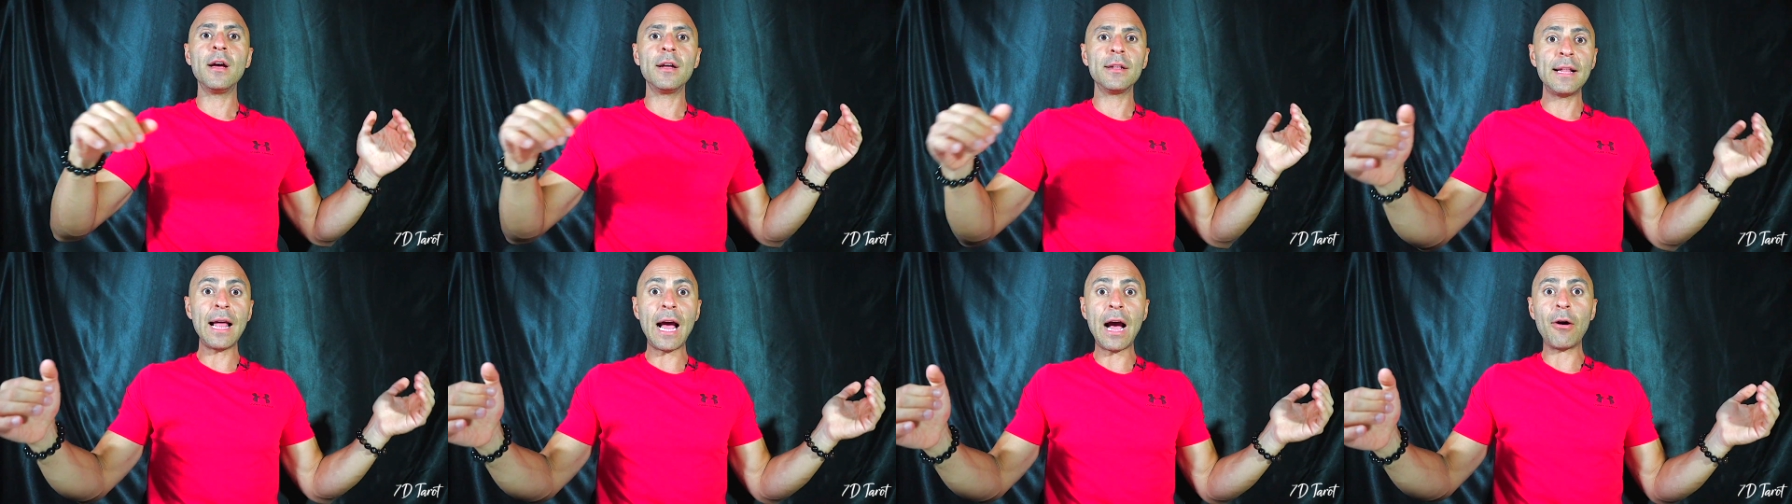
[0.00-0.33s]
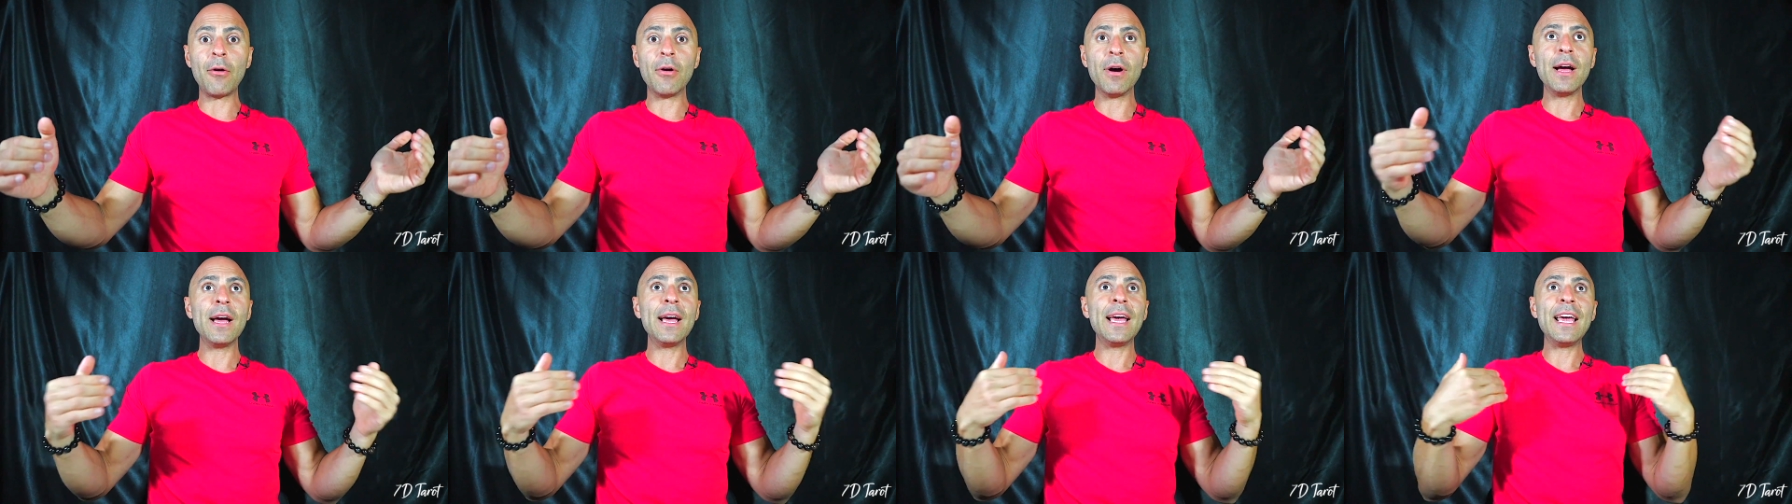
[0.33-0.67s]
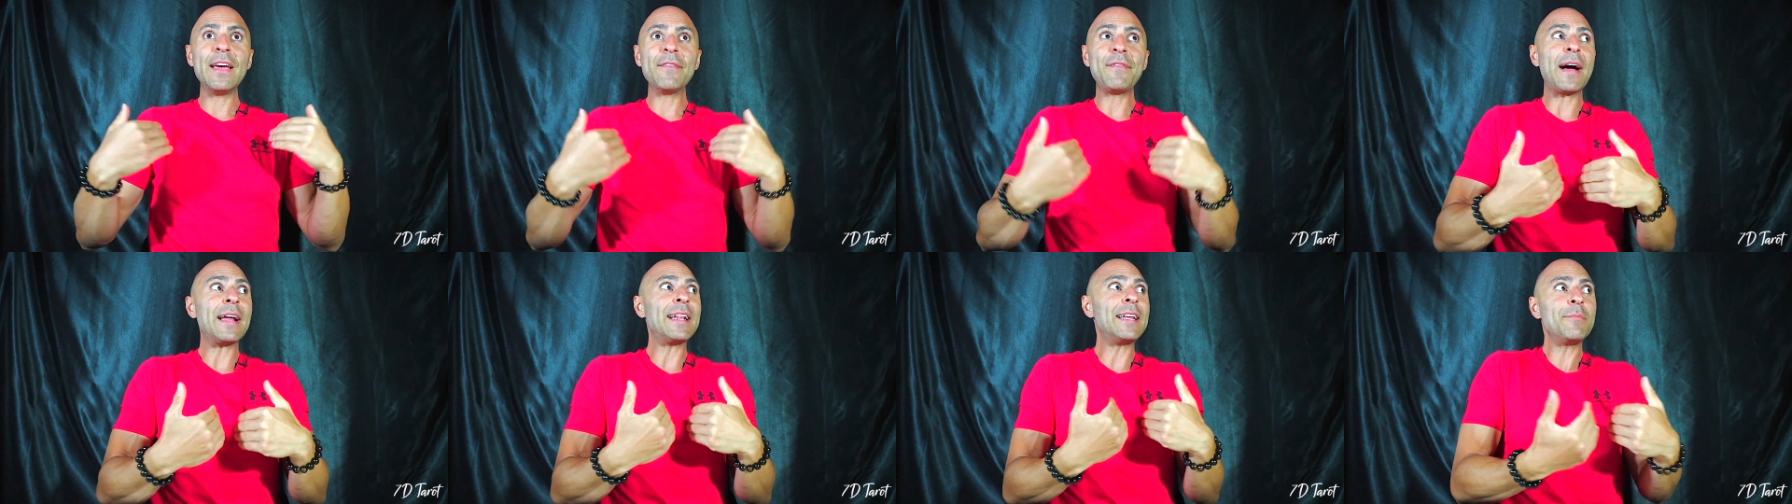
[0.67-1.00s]
Now,
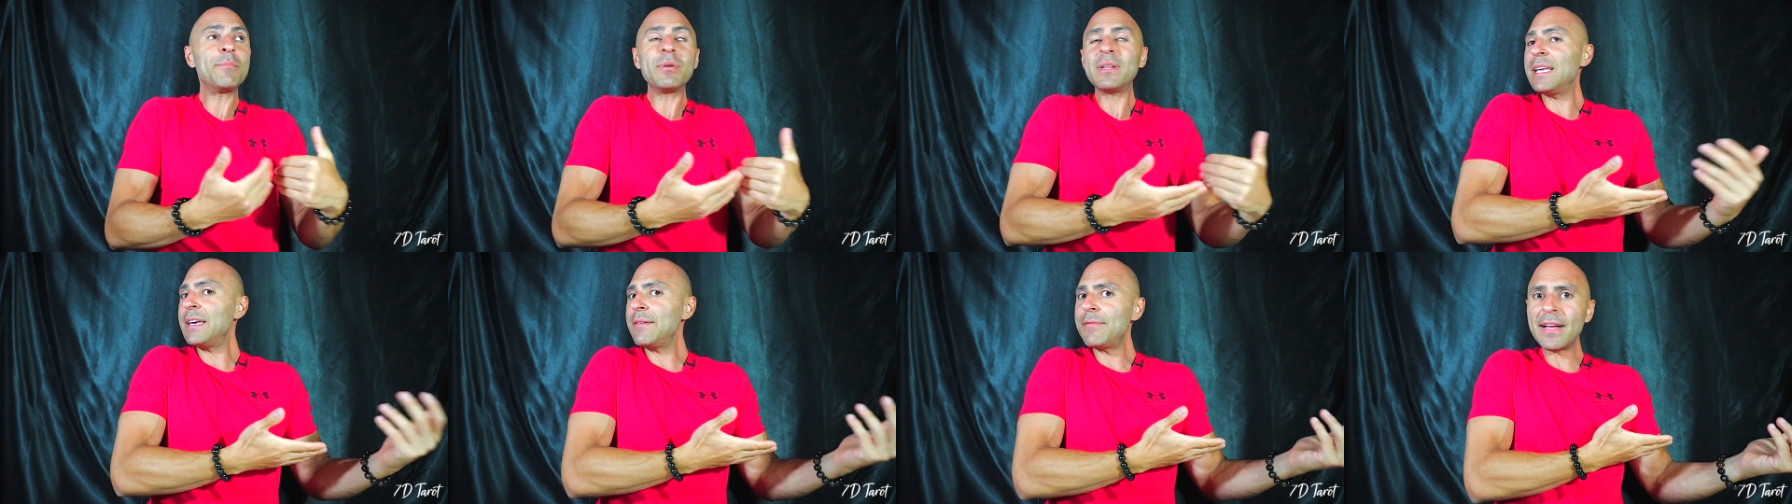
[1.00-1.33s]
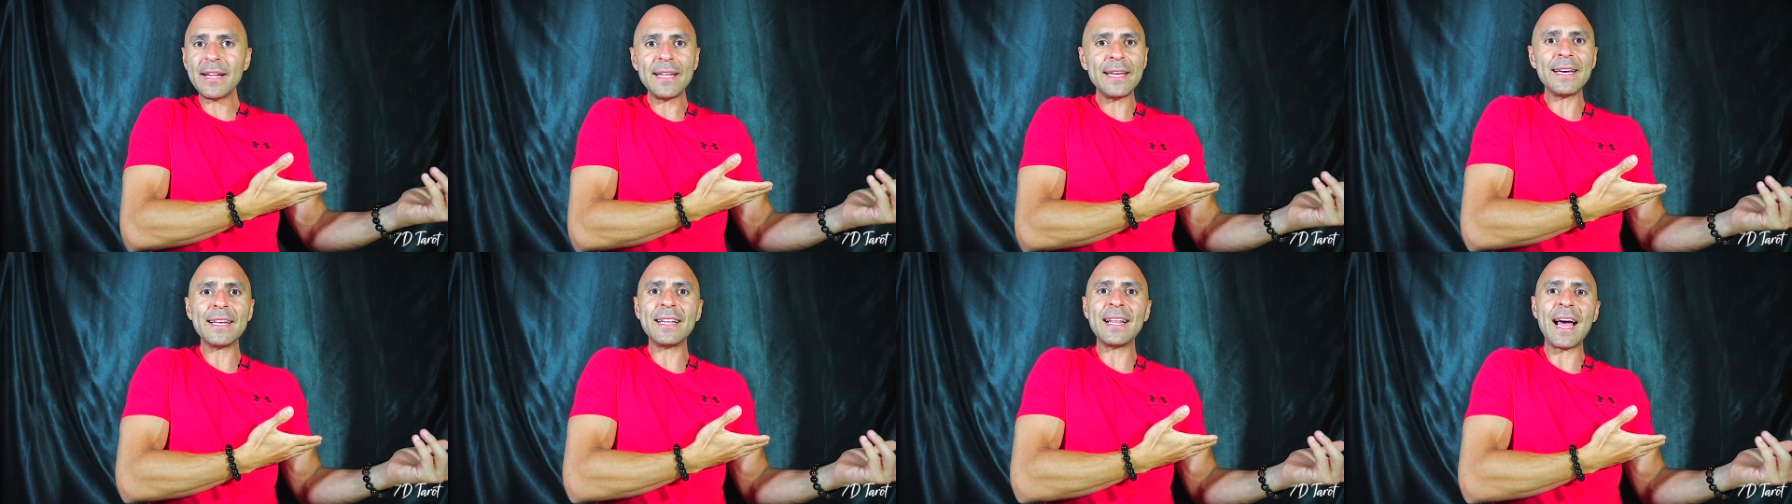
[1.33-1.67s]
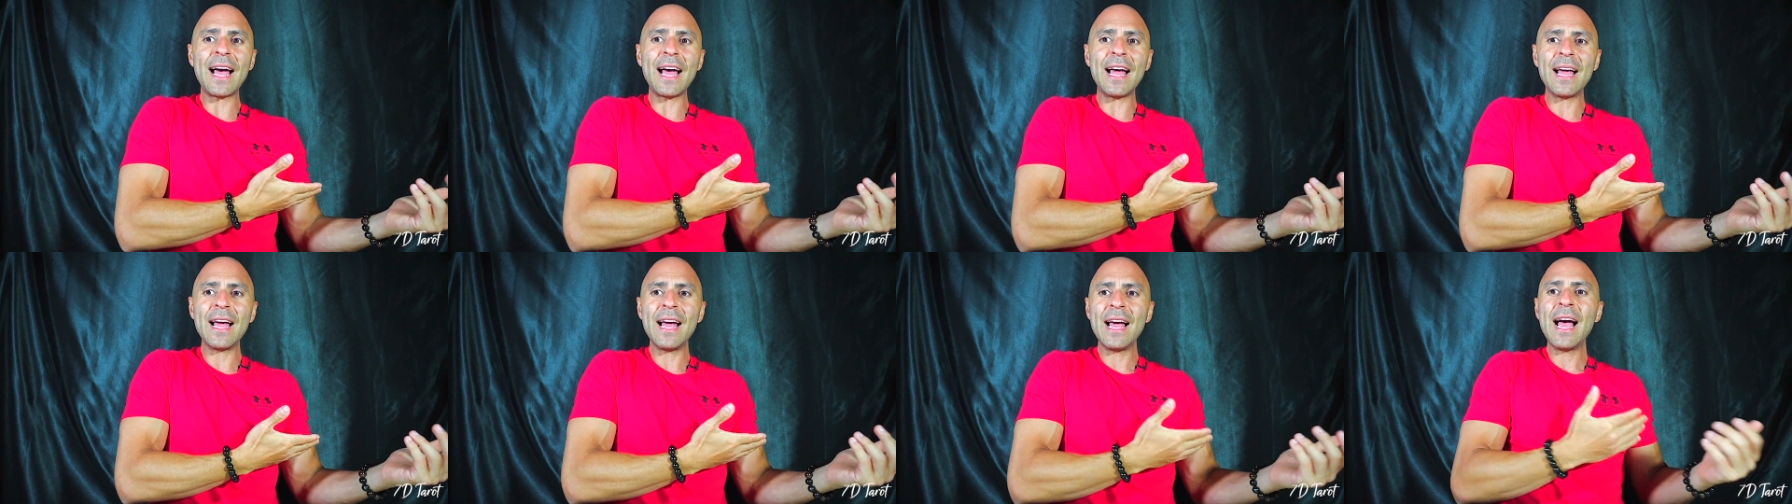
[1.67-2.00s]
if I didn't believe any of
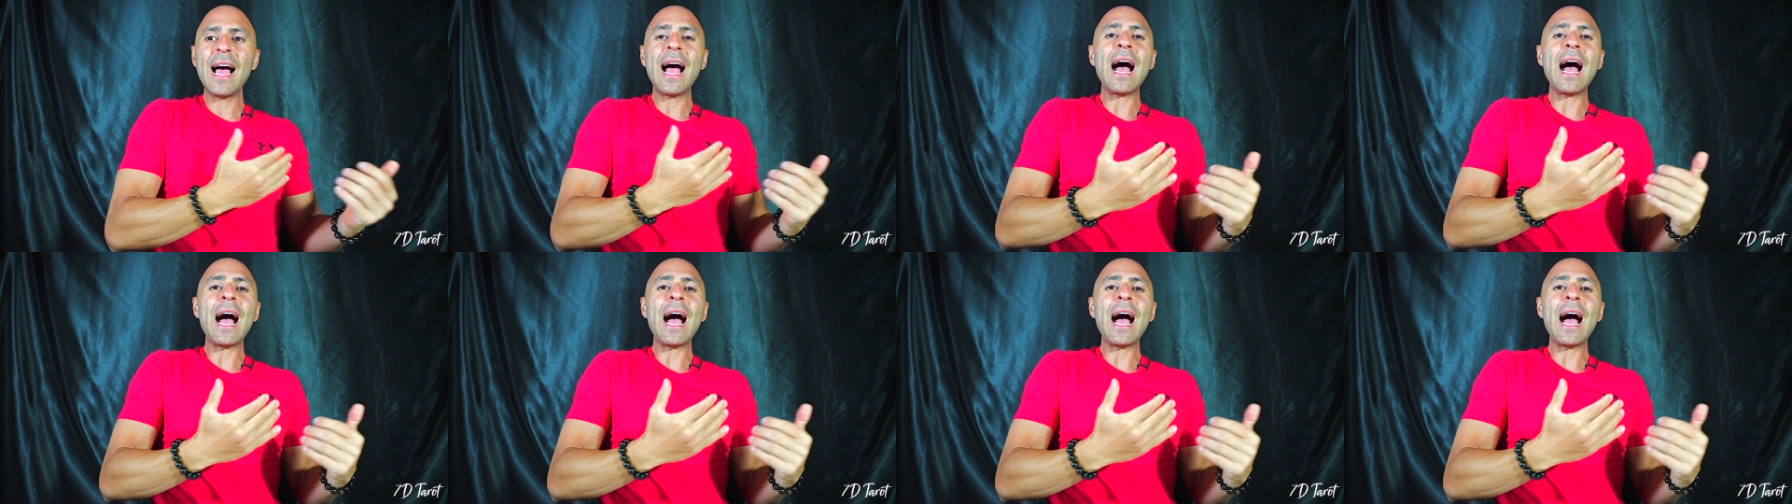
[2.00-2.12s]
that,